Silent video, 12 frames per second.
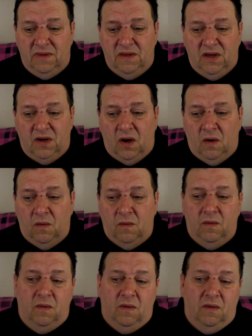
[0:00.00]
you know,
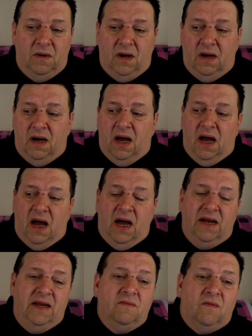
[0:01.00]

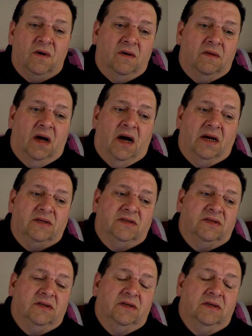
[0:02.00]
I didn't realize